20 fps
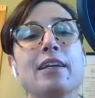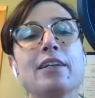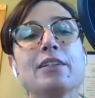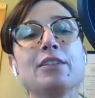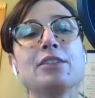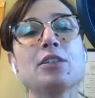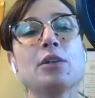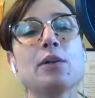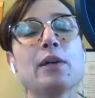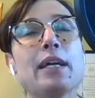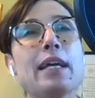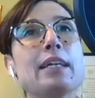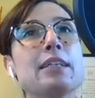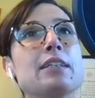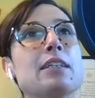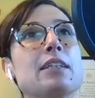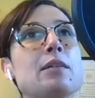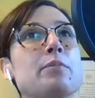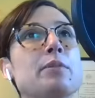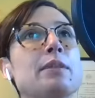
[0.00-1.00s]
So I
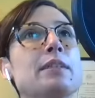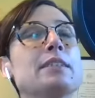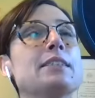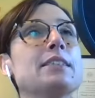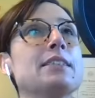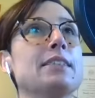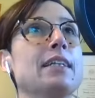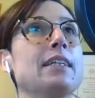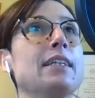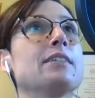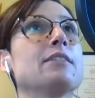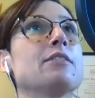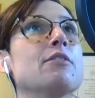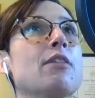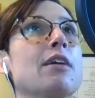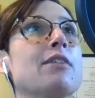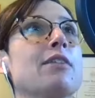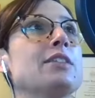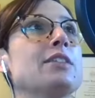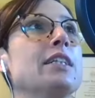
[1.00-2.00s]
ended up instead
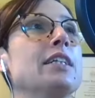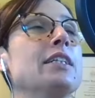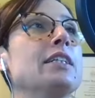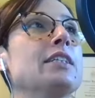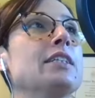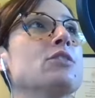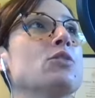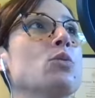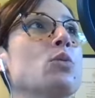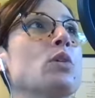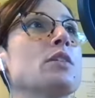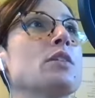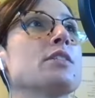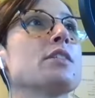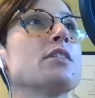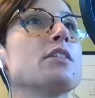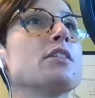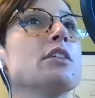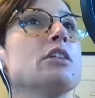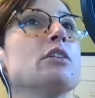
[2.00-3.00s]
gravitating towards
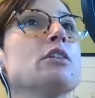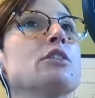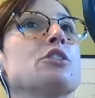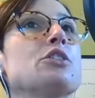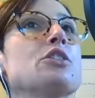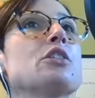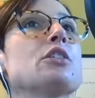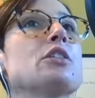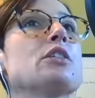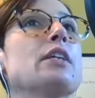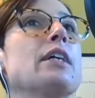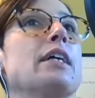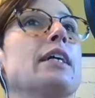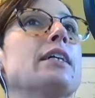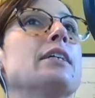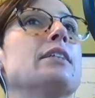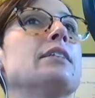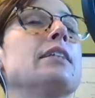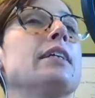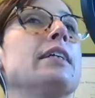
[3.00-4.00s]
literature
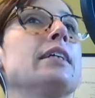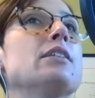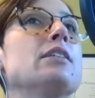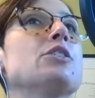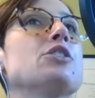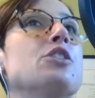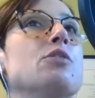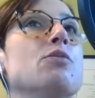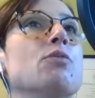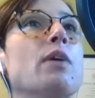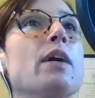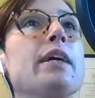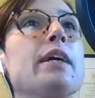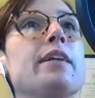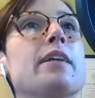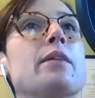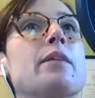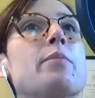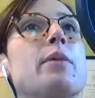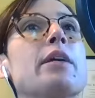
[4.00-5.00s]
and English and
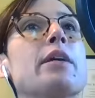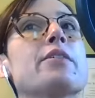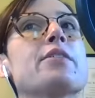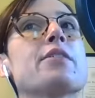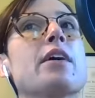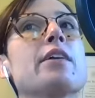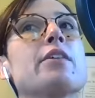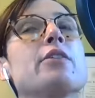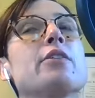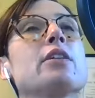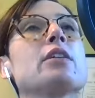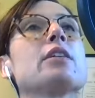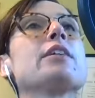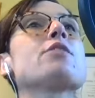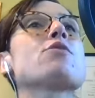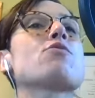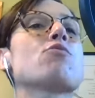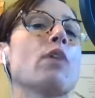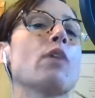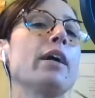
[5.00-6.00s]
writing because I could at
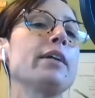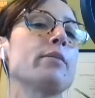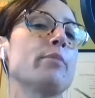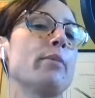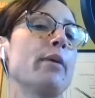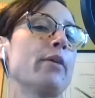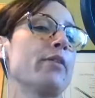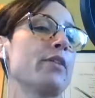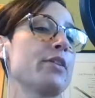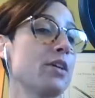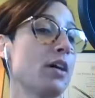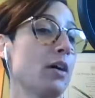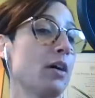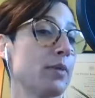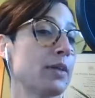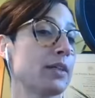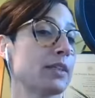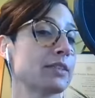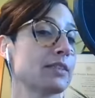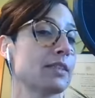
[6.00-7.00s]
least write about the
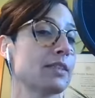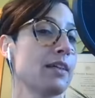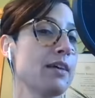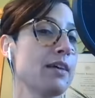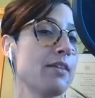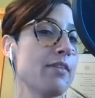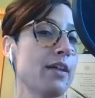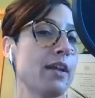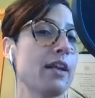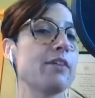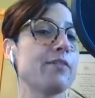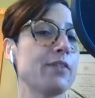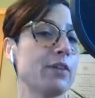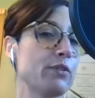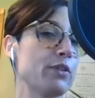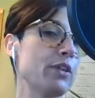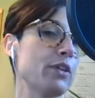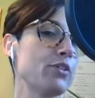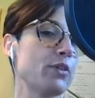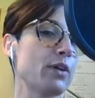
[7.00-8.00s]
topics that I
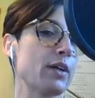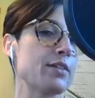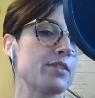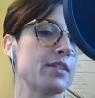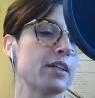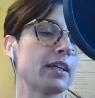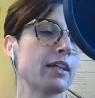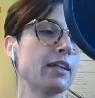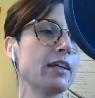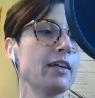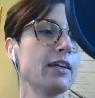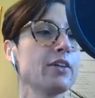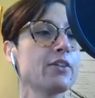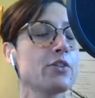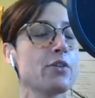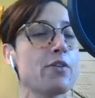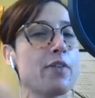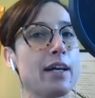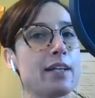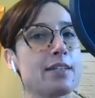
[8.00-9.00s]
found interesting.
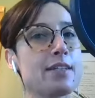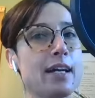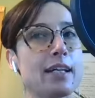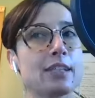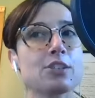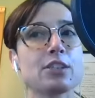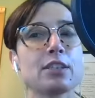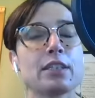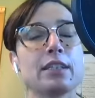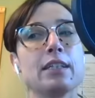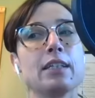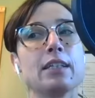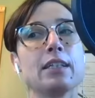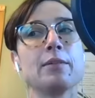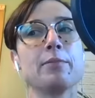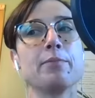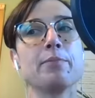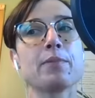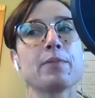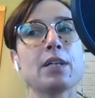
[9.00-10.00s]
So that's actually
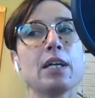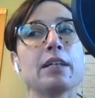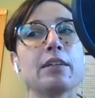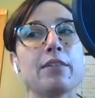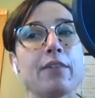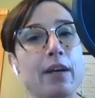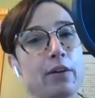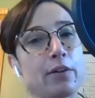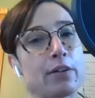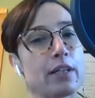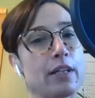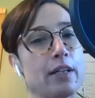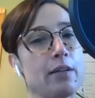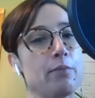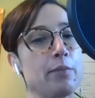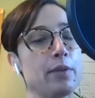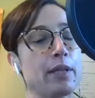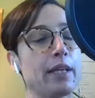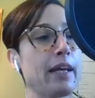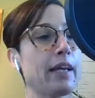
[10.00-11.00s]
um, kind of how it
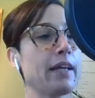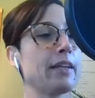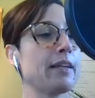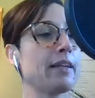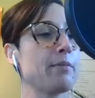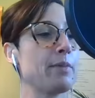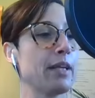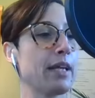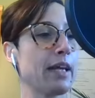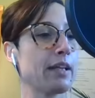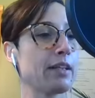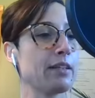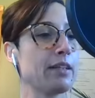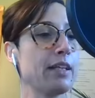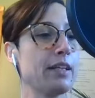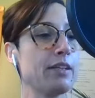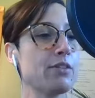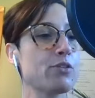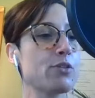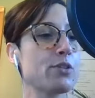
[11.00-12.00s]
began. I began
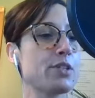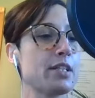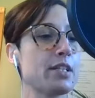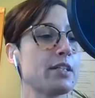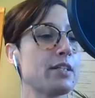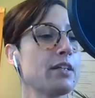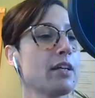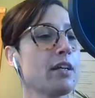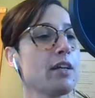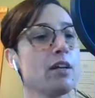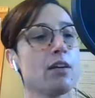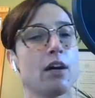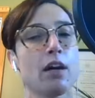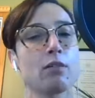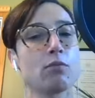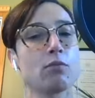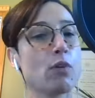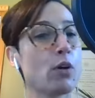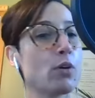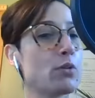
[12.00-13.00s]
interested. I
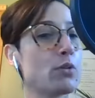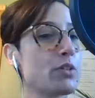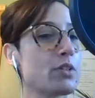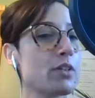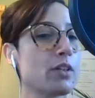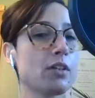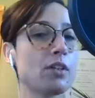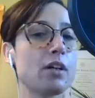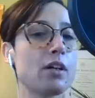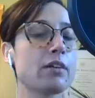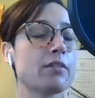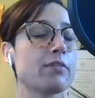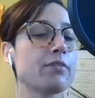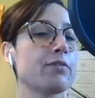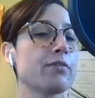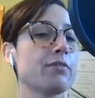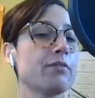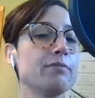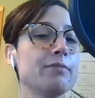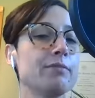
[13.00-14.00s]
wrote a lot
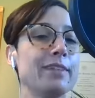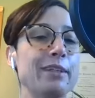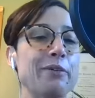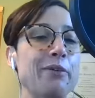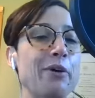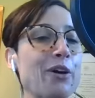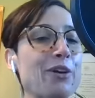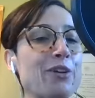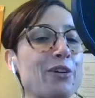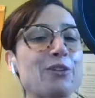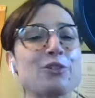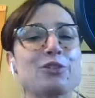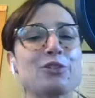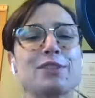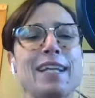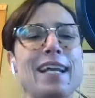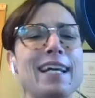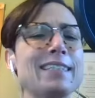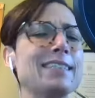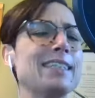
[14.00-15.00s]
of you know articles
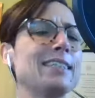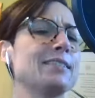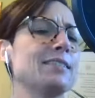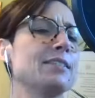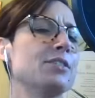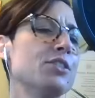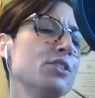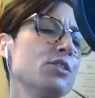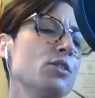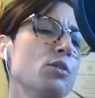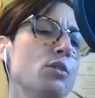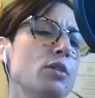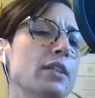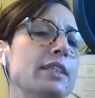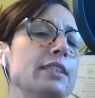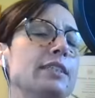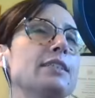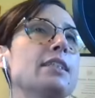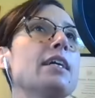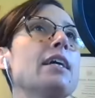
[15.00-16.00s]
and essays and
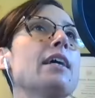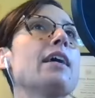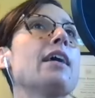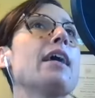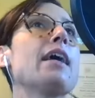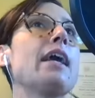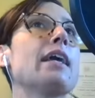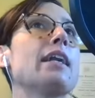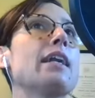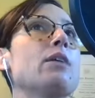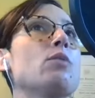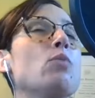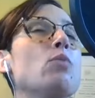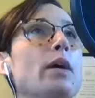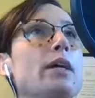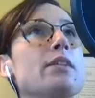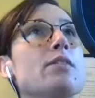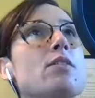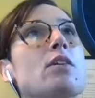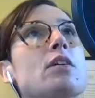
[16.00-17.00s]
stories, and I
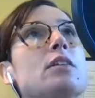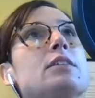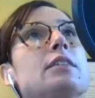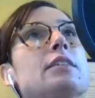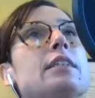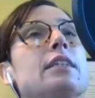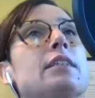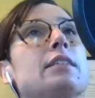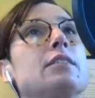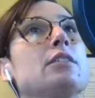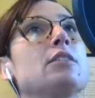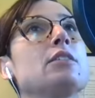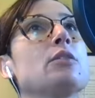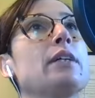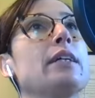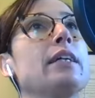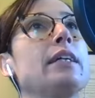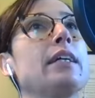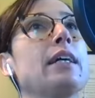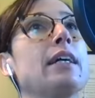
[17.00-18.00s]
went on to get a
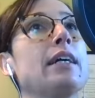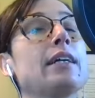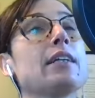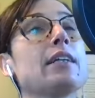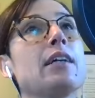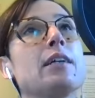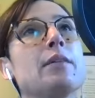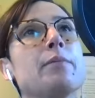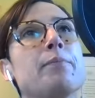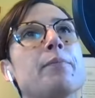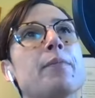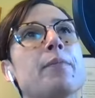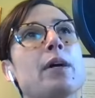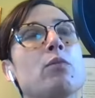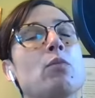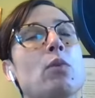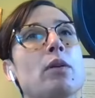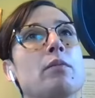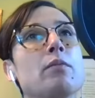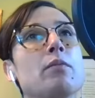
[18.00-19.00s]
degree. I um, I
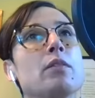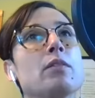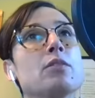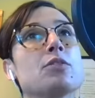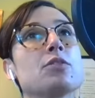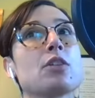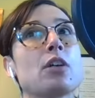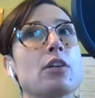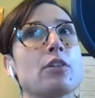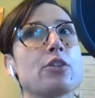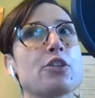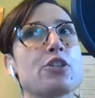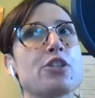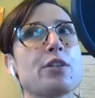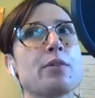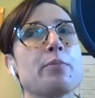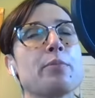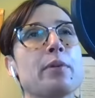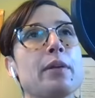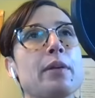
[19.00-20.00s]
won
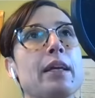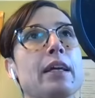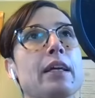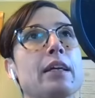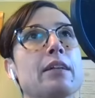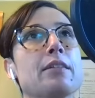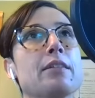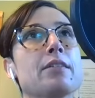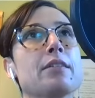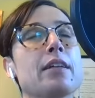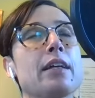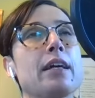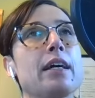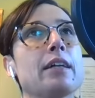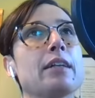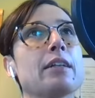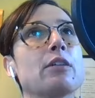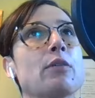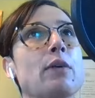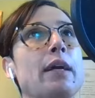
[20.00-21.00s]
scholarship and
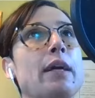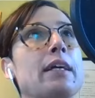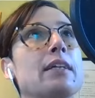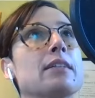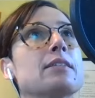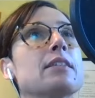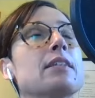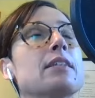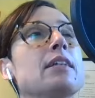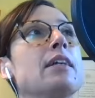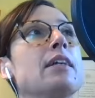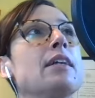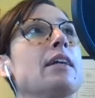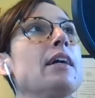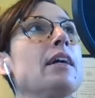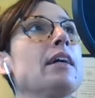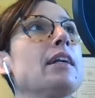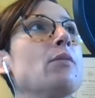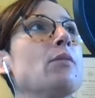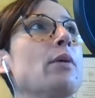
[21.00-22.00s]
had a grant
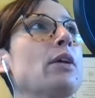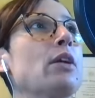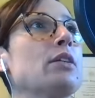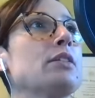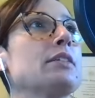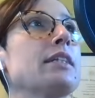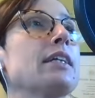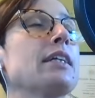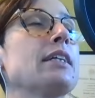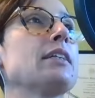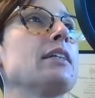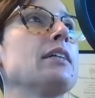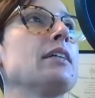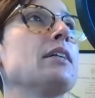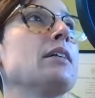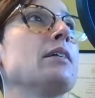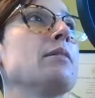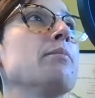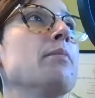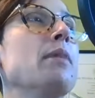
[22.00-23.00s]
and I went on to get
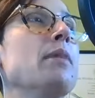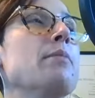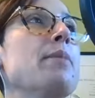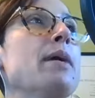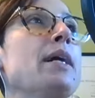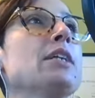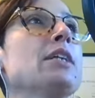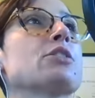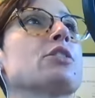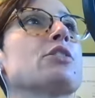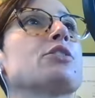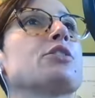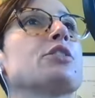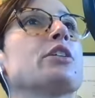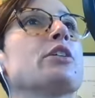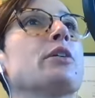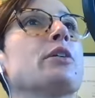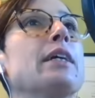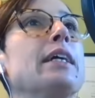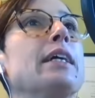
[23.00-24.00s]
uh, my bachelor's
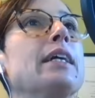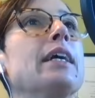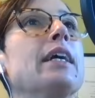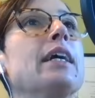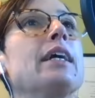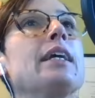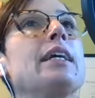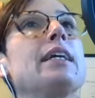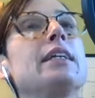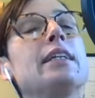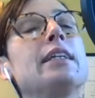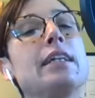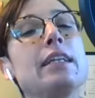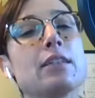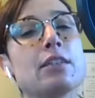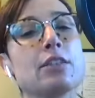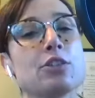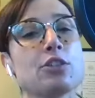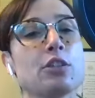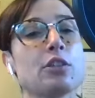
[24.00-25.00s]
degree in
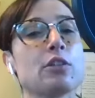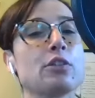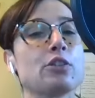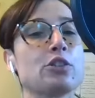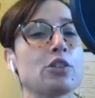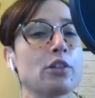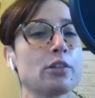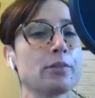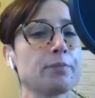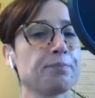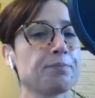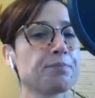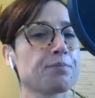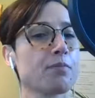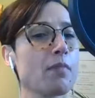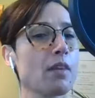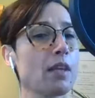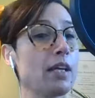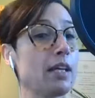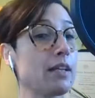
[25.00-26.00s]
English literature.
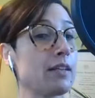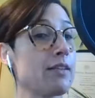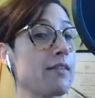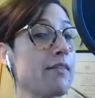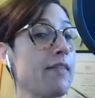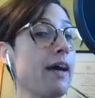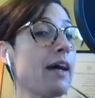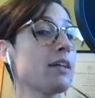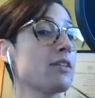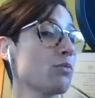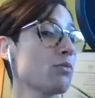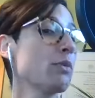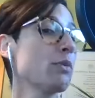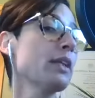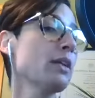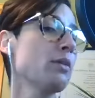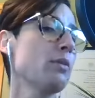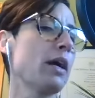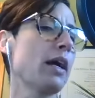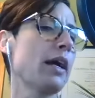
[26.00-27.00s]
And that's
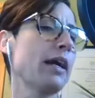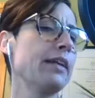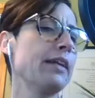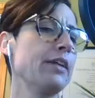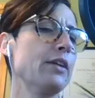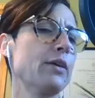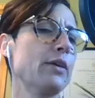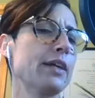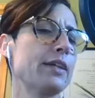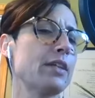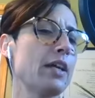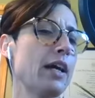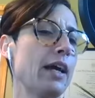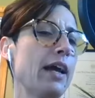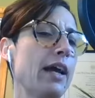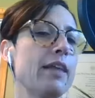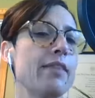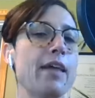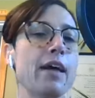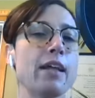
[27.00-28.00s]
really where I, you know, I, I
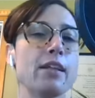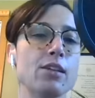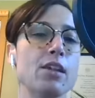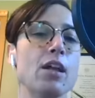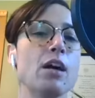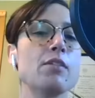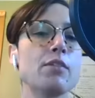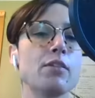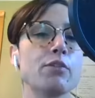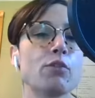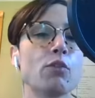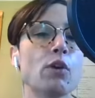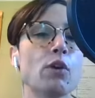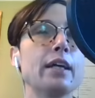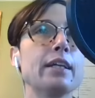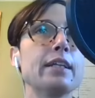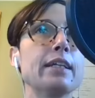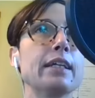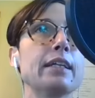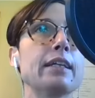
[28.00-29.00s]
had that love of
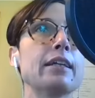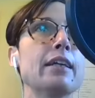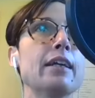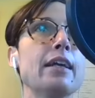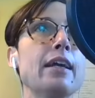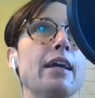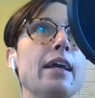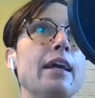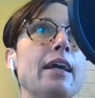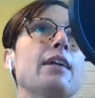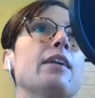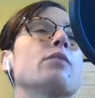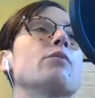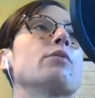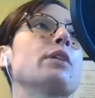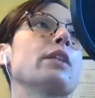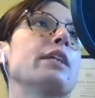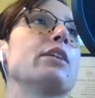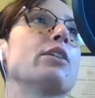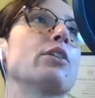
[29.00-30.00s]
writing and I
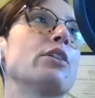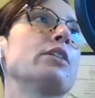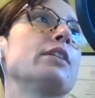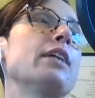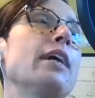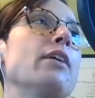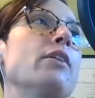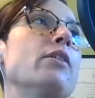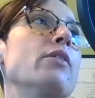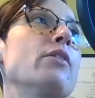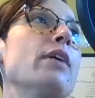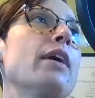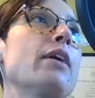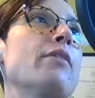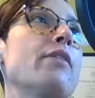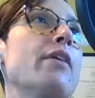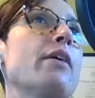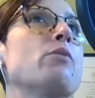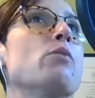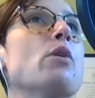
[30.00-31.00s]
really learned how, how
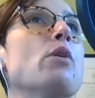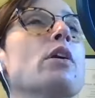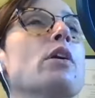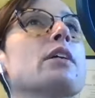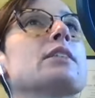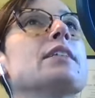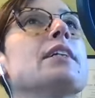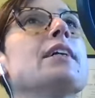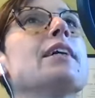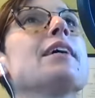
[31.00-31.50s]
that worked.